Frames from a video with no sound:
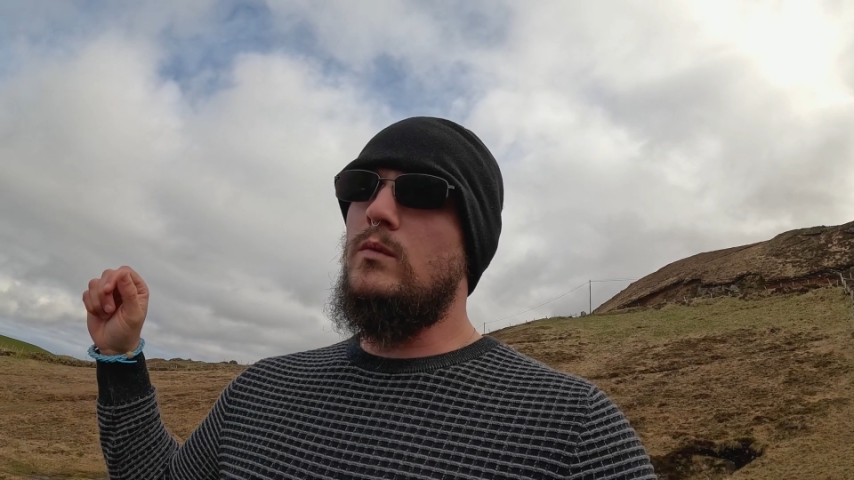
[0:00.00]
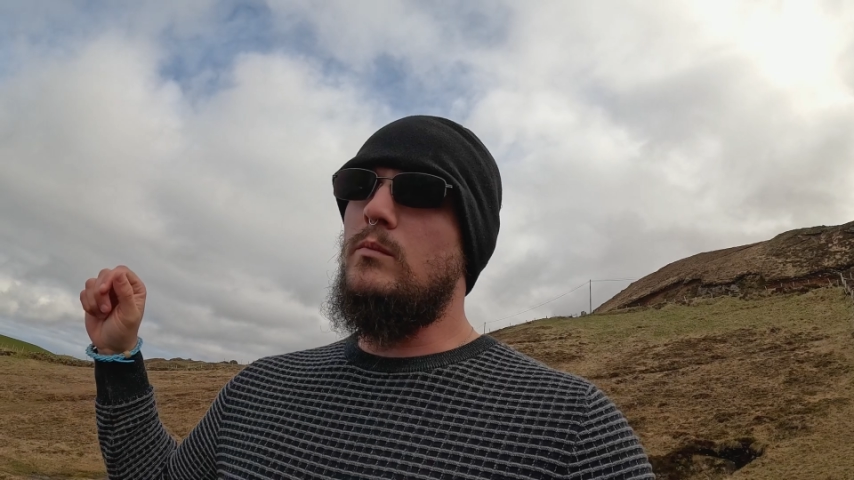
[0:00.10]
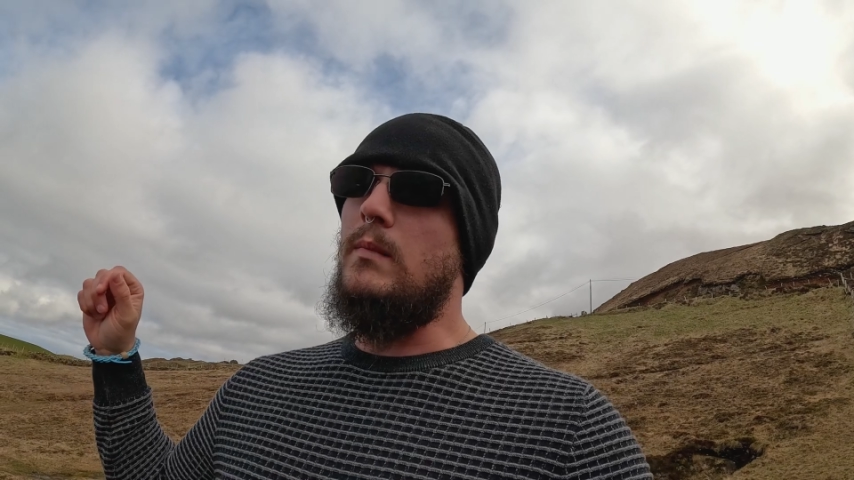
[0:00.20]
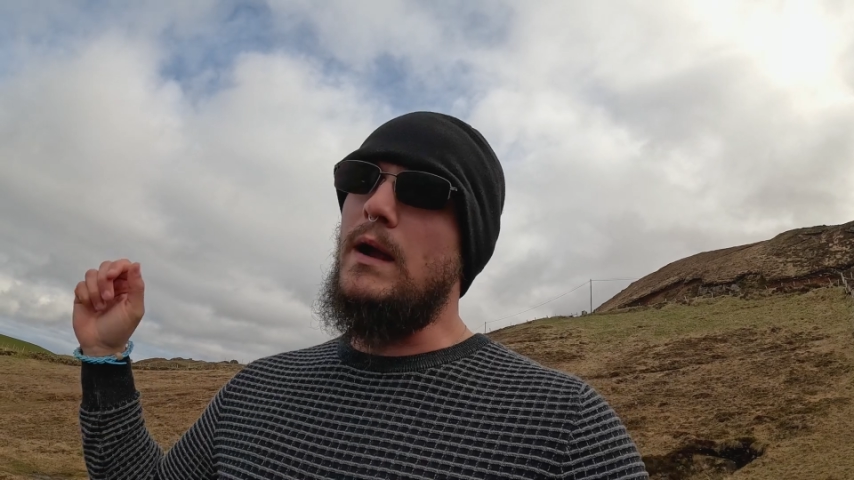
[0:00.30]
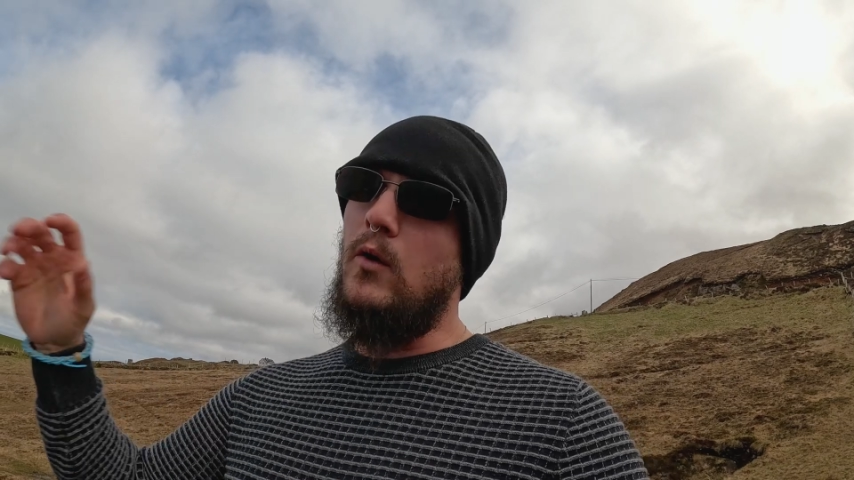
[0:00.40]

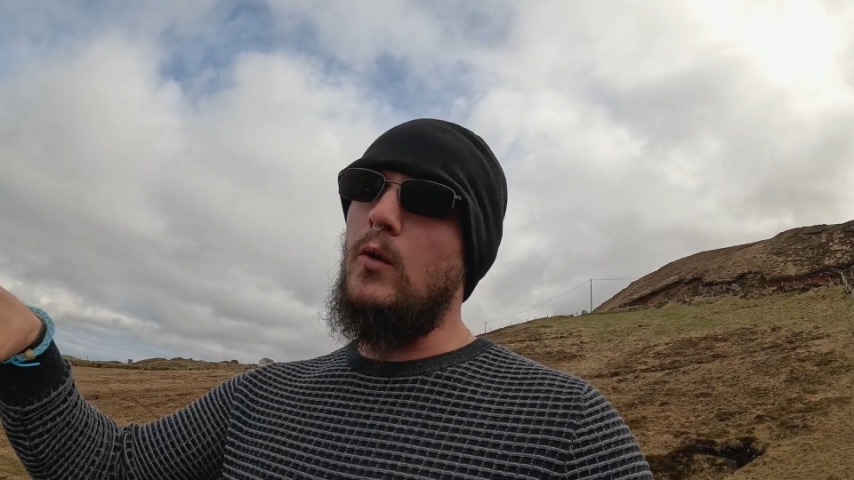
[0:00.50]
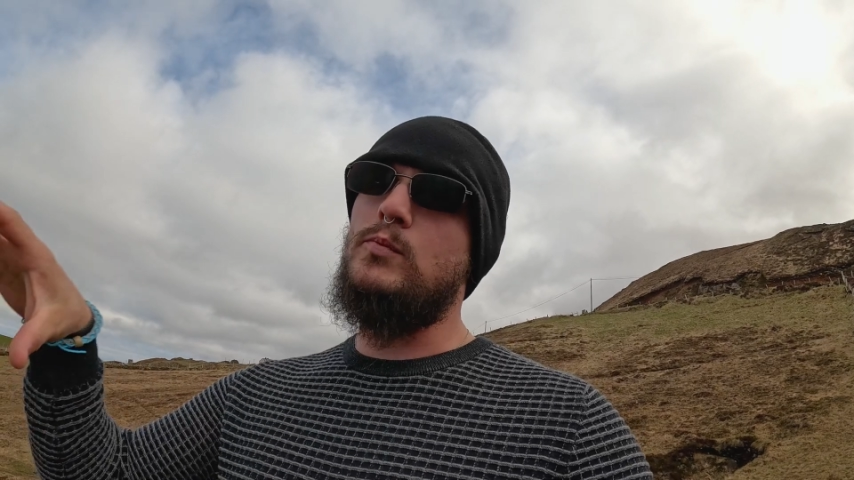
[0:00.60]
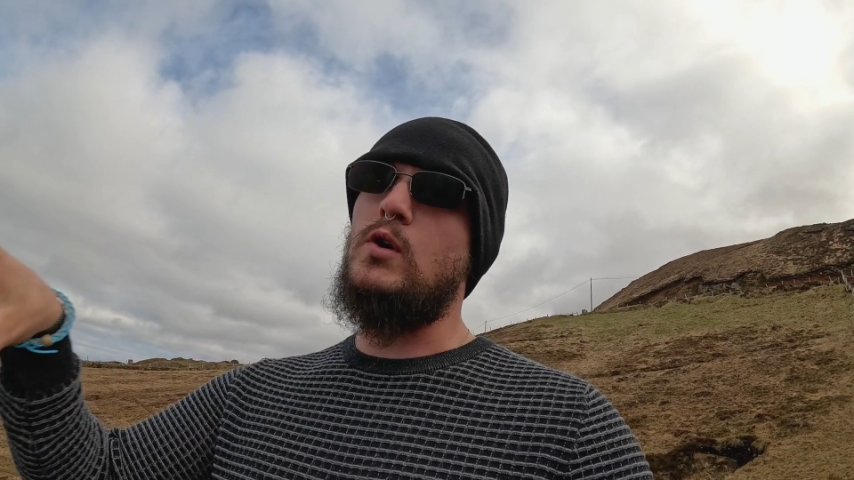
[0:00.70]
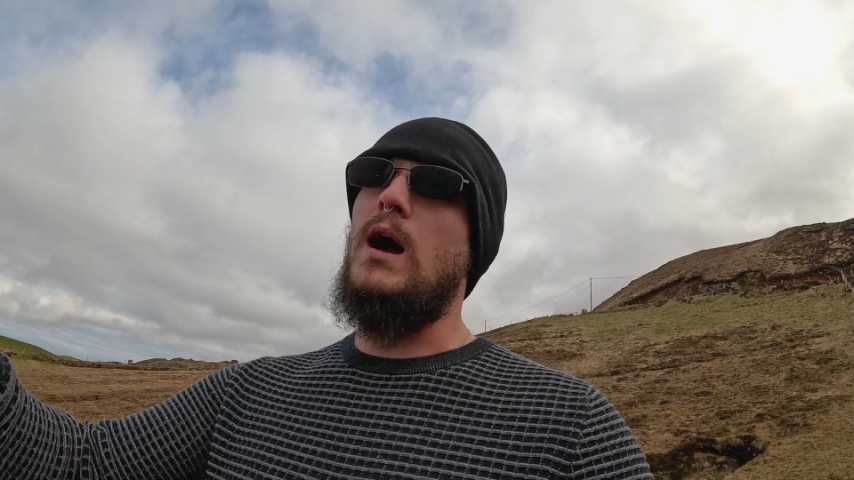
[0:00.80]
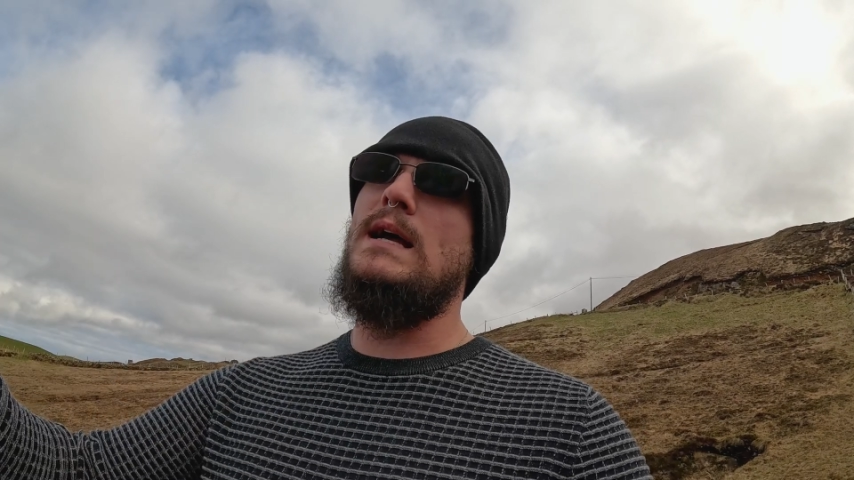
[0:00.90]
my whole
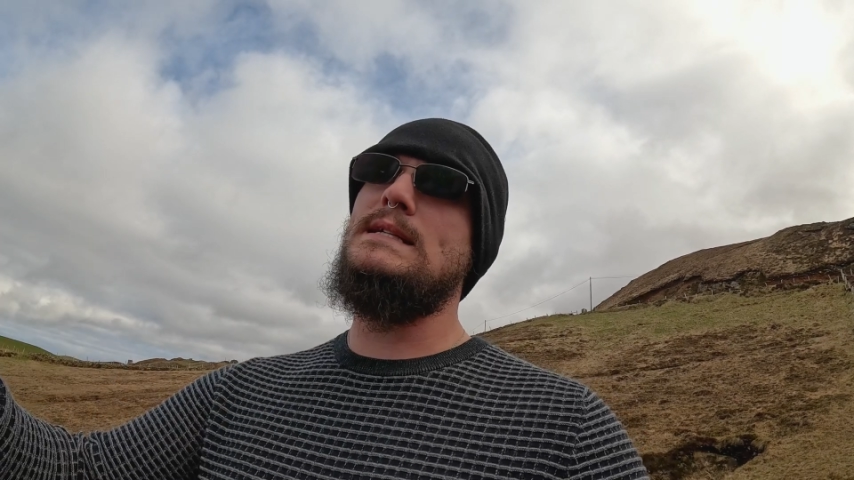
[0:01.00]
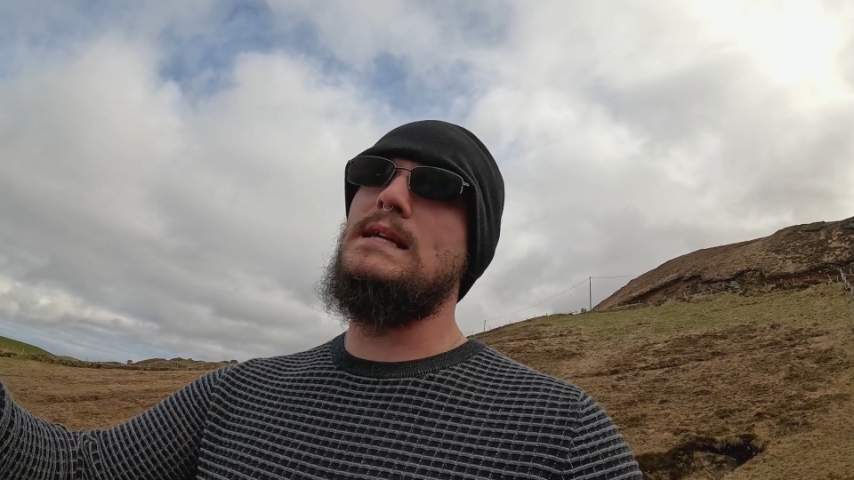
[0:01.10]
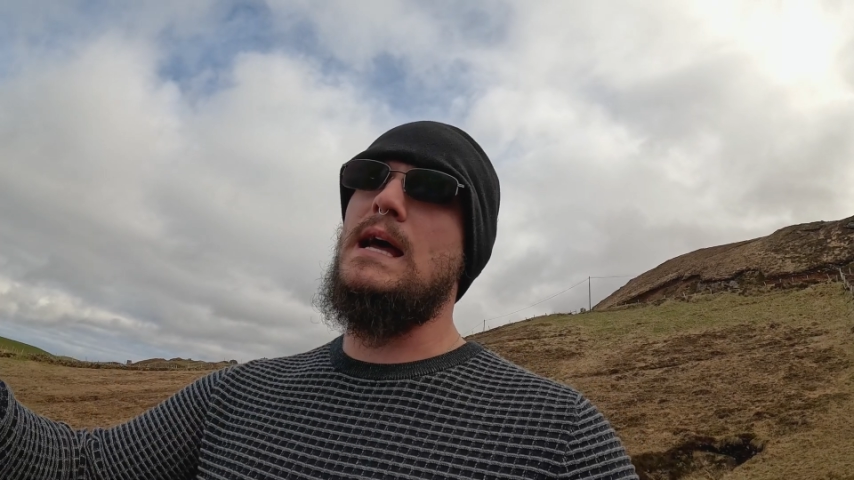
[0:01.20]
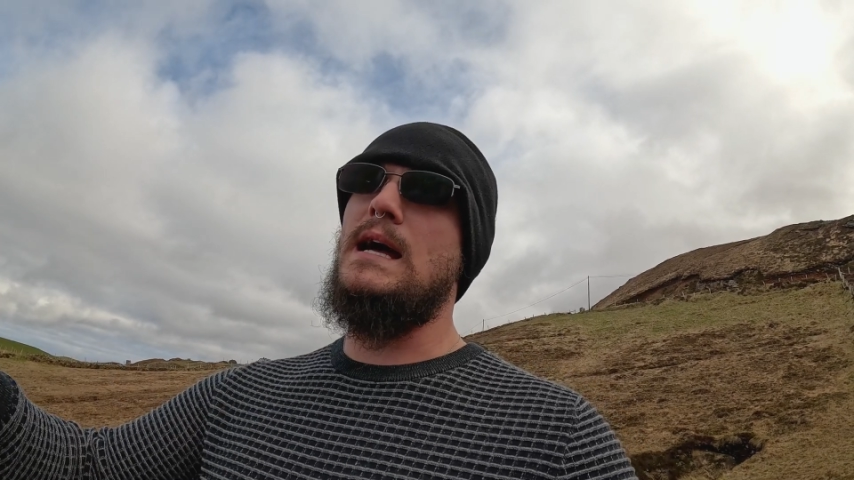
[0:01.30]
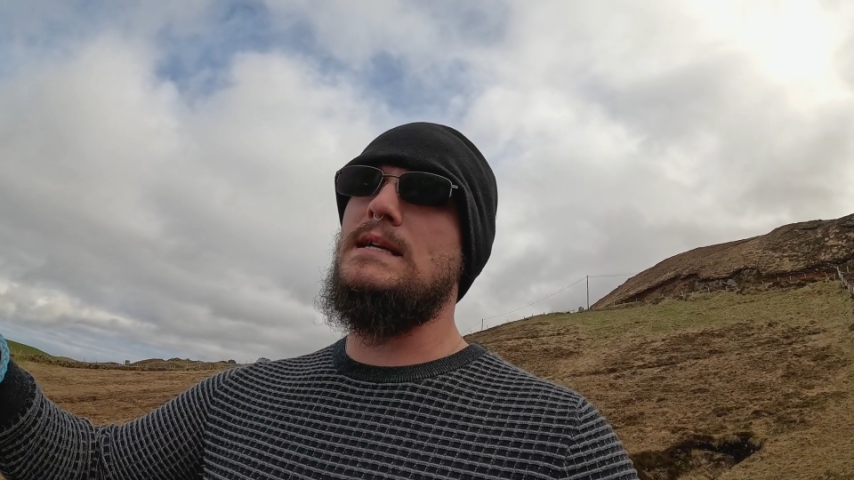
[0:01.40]

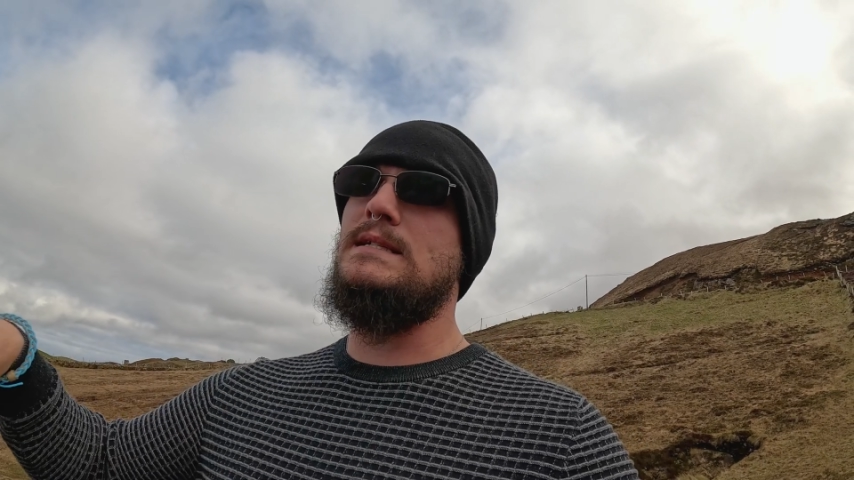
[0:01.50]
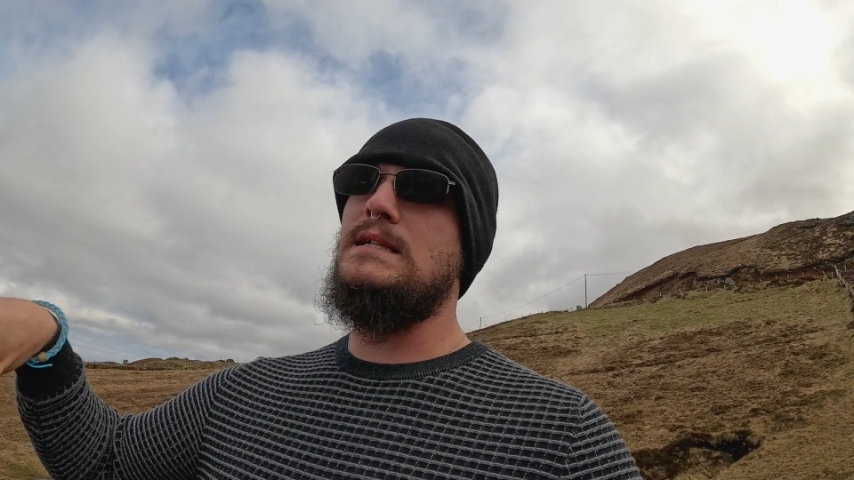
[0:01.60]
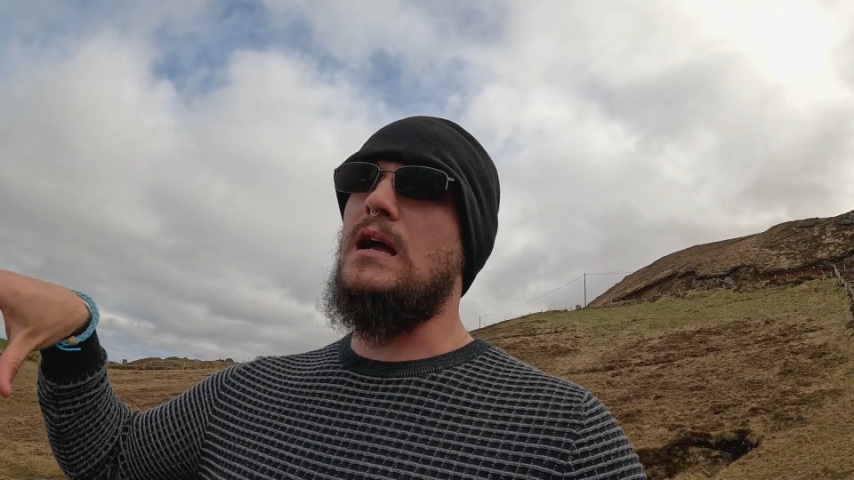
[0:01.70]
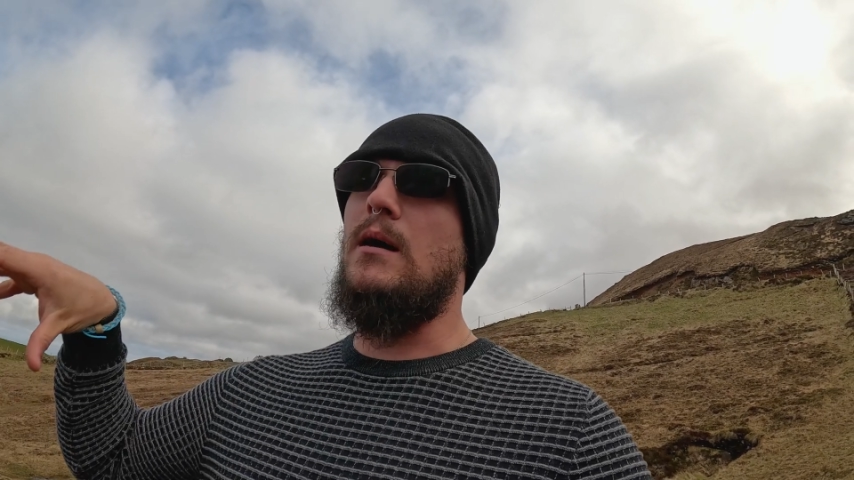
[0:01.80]
process,